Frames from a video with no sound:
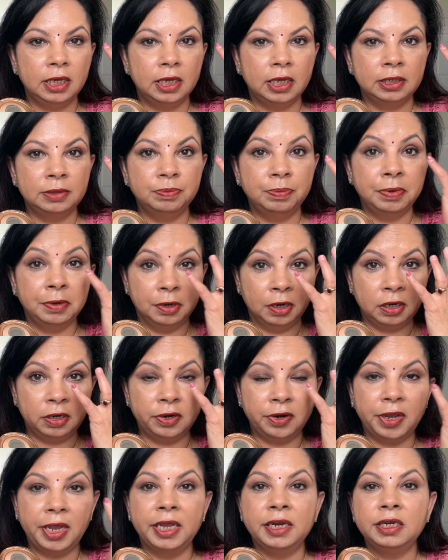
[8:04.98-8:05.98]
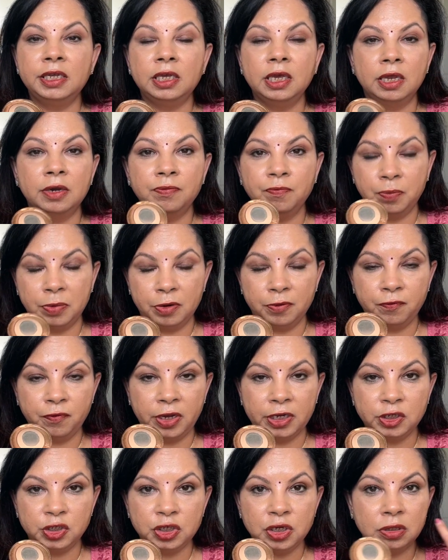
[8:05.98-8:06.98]
it blur any
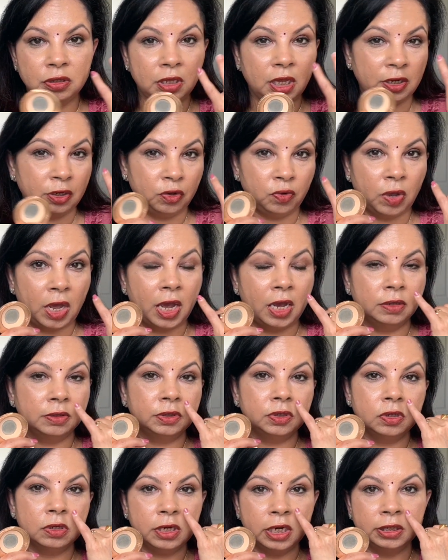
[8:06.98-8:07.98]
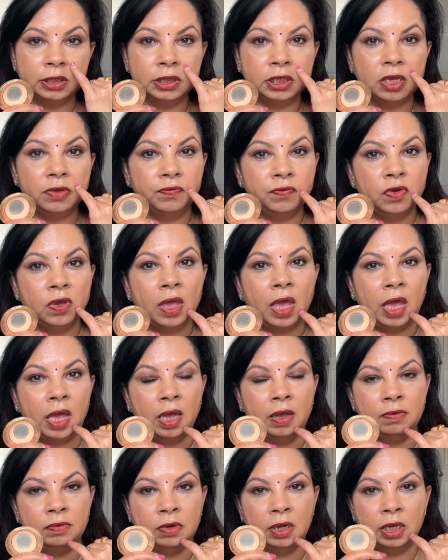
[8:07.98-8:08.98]
imperfection that you have. So let's say if you
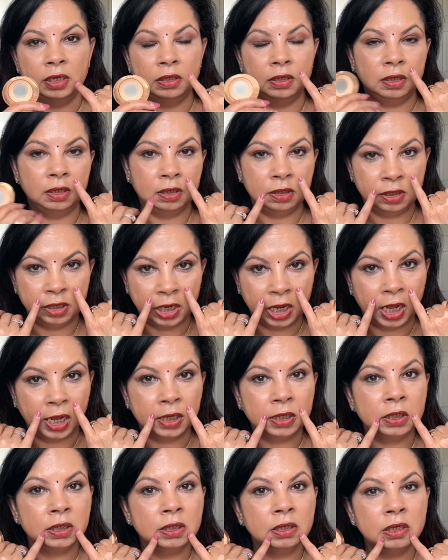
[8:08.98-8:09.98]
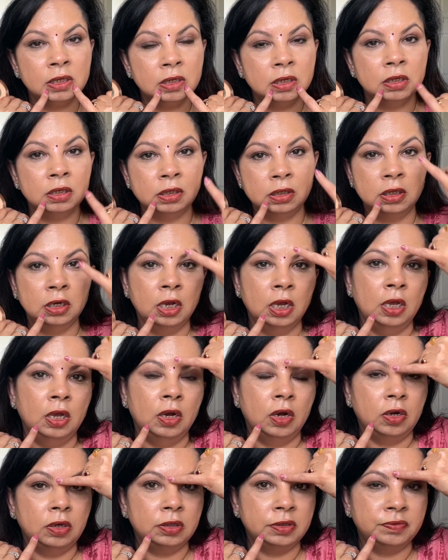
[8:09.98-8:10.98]
have like a line here,
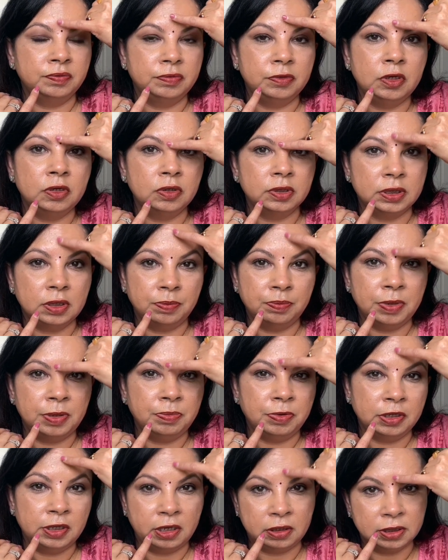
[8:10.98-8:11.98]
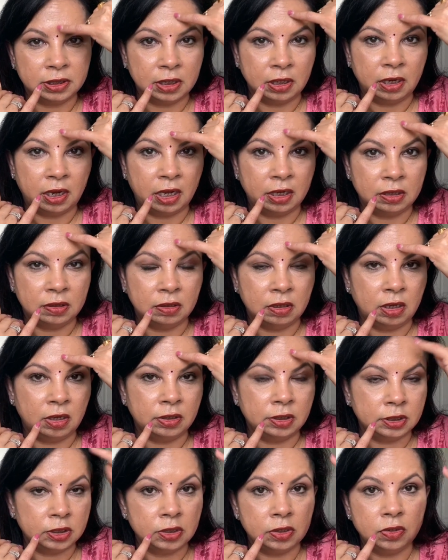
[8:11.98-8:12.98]
or some people gets the line
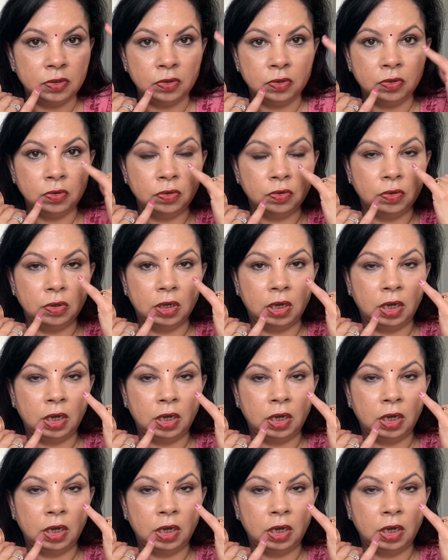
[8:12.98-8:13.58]
there too,